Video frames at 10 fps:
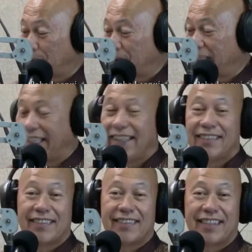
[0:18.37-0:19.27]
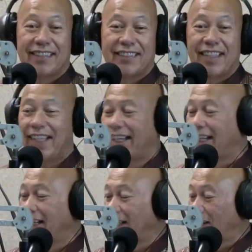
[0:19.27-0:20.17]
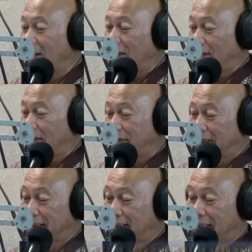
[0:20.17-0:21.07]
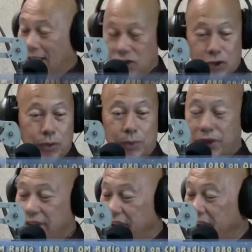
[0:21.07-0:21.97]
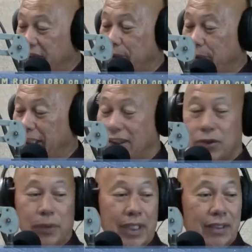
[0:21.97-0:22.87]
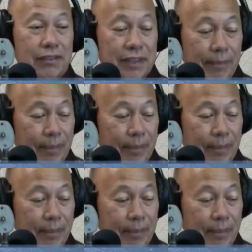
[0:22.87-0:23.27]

Today is the 6th day of October in the year 2012,